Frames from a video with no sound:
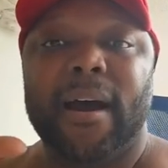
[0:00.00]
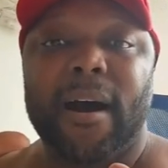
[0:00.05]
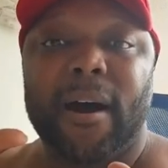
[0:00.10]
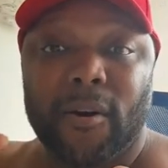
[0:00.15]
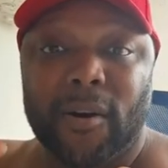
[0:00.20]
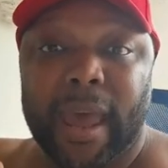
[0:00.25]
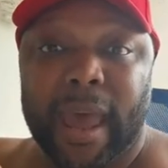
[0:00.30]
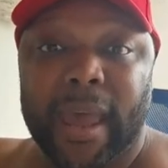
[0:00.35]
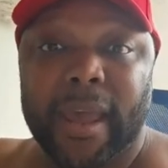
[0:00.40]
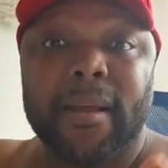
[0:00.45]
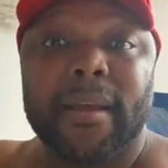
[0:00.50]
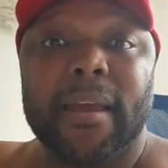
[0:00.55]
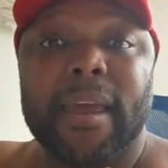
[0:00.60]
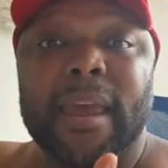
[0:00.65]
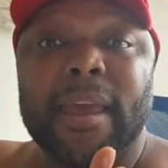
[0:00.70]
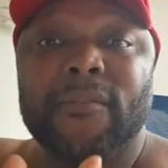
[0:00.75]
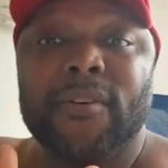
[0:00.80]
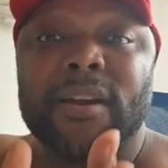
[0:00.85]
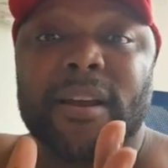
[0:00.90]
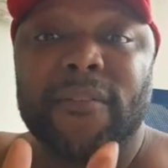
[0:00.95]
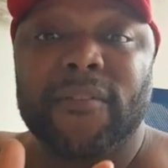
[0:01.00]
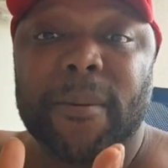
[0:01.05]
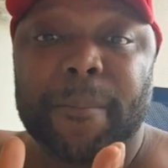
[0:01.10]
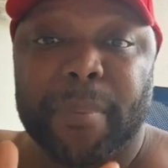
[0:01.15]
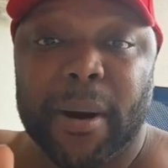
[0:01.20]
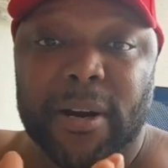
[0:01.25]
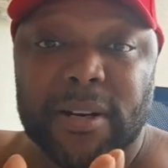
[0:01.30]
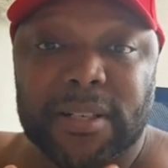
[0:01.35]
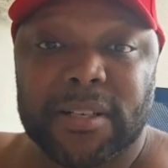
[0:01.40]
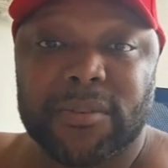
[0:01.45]
Okay, even if
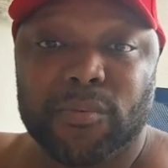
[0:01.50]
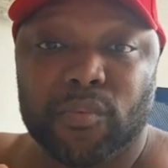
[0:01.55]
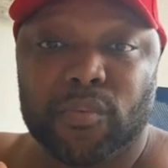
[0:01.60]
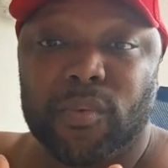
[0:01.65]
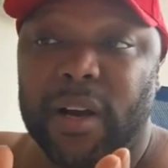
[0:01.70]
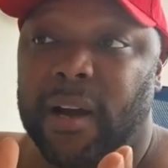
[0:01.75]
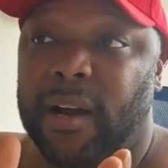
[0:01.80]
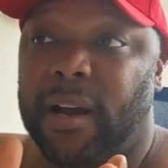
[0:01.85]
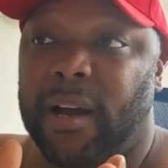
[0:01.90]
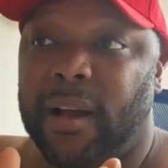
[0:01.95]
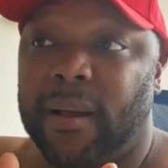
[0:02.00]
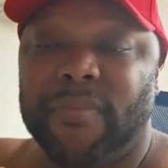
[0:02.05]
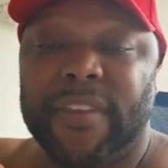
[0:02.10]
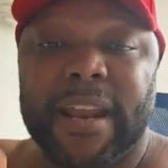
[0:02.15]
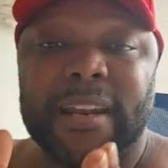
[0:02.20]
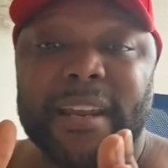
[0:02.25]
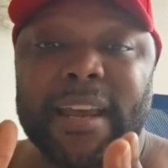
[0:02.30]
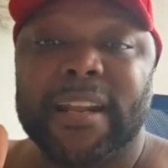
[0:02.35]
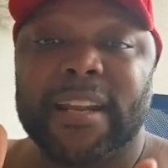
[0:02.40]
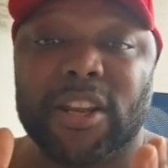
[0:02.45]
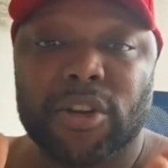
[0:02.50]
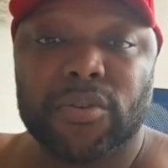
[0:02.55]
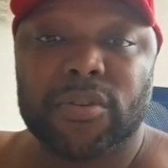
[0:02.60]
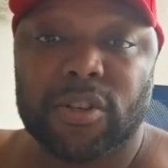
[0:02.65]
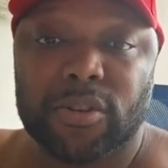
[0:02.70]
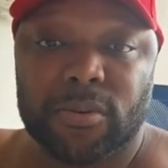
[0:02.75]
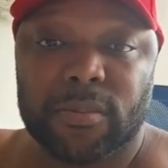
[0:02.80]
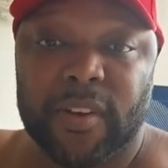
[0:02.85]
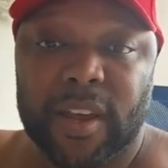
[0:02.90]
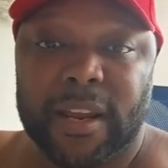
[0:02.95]
the person that did the
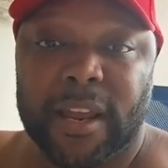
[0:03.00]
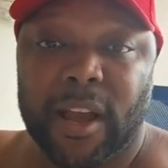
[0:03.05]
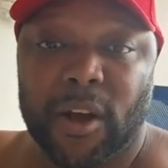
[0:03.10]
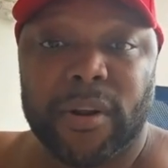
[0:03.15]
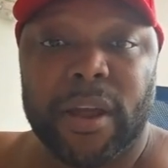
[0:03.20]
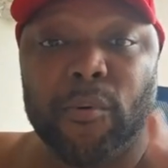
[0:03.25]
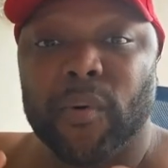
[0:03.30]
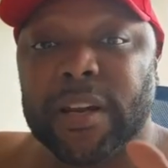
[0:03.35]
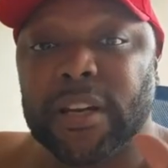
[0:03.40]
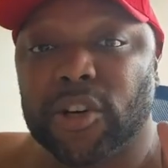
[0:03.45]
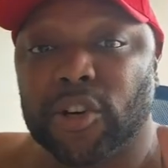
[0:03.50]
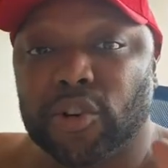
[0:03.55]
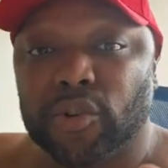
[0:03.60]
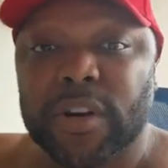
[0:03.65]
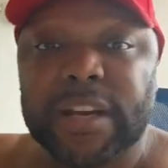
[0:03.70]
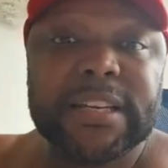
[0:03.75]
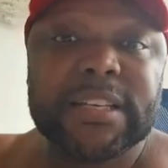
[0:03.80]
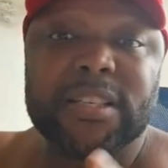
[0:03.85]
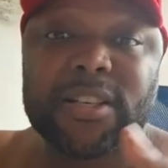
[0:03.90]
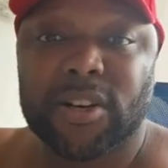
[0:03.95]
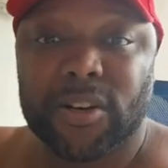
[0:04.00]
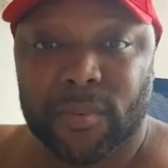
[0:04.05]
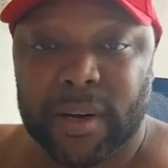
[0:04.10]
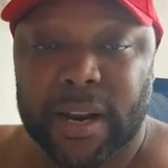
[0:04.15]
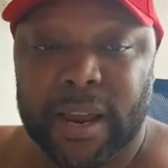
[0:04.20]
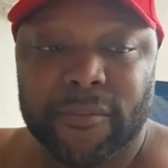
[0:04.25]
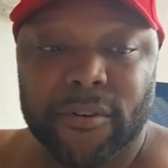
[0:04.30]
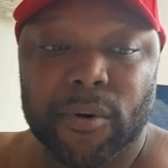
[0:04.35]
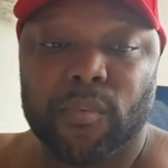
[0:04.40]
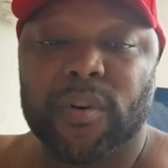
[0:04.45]
YouTube video, they went to Greece or
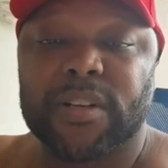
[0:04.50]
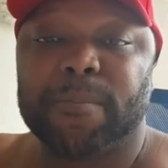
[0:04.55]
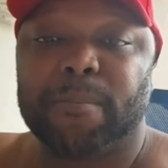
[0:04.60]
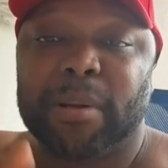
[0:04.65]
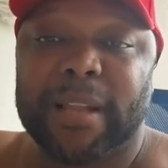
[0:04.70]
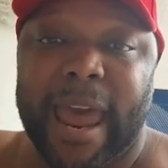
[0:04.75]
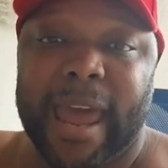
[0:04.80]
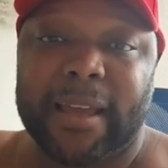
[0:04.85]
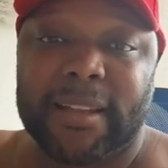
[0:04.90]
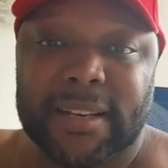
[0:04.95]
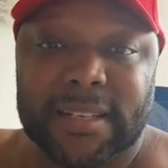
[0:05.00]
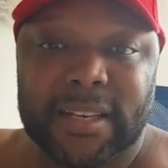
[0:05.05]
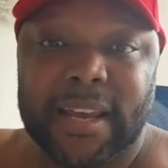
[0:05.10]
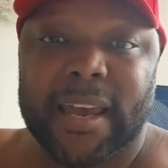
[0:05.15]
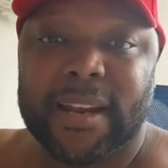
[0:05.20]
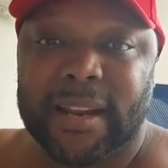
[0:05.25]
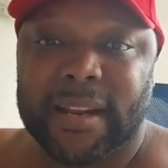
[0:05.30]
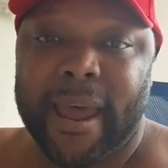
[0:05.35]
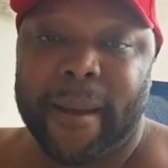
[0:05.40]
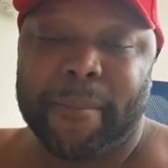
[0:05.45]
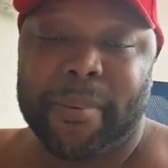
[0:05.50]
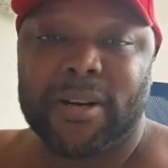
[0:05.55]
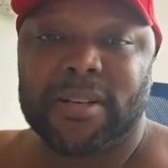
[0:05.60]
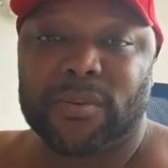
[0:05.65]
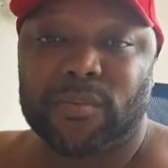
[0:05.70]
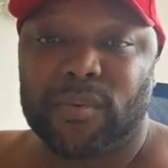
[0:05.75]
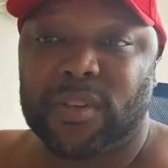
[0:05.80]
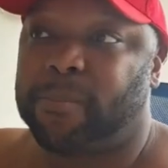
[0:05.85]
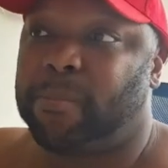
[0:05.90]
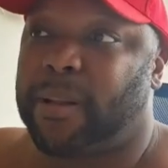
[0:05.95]
whatever, was black. Let's say that
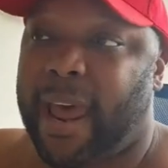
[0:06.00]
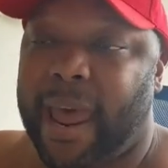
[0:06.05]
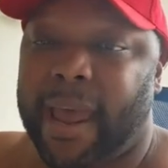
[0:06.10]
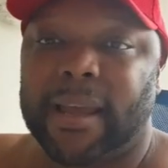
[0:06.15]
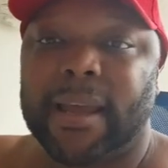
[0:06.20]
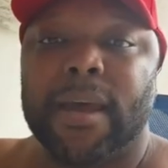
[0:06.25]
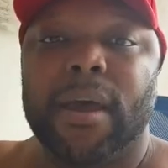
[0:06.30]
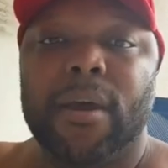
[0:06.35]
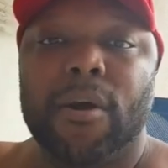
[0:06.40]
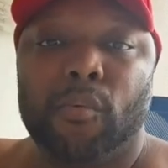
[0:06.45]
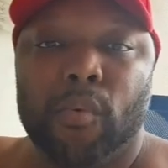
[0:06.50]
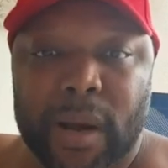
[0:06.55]
person was black.